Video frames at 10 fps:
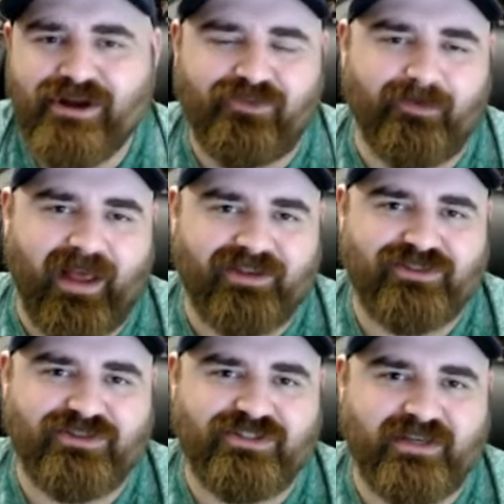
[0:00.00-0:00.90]
from
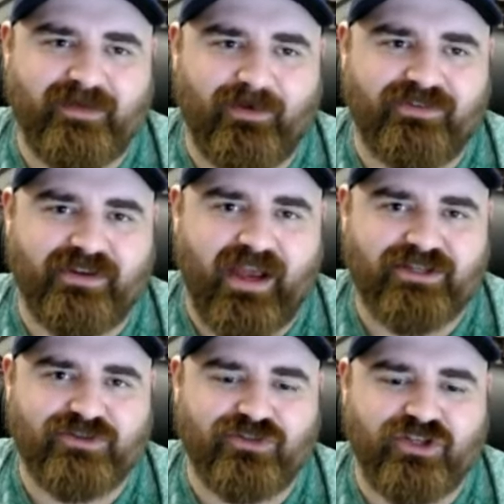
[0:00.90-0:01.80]
last year's team that was the
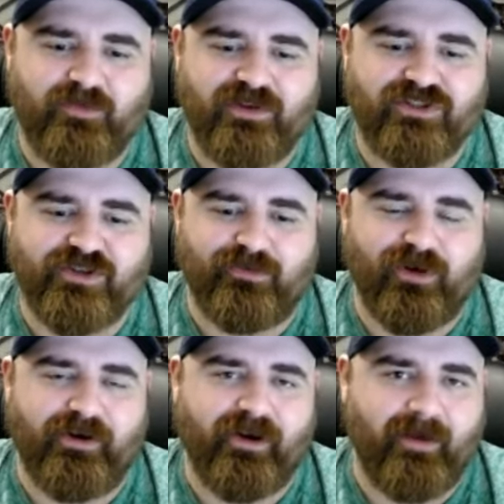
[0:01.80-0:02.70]
national championship
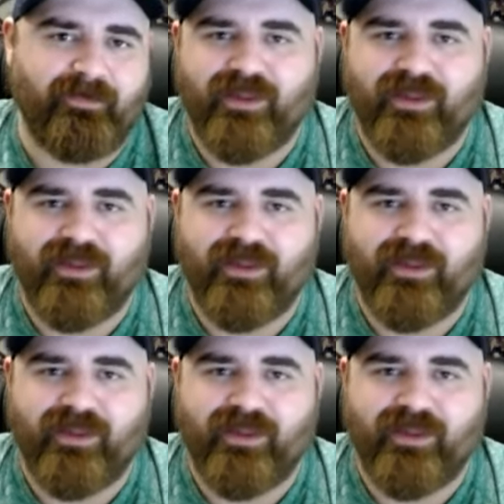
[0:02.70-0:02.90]
runner up.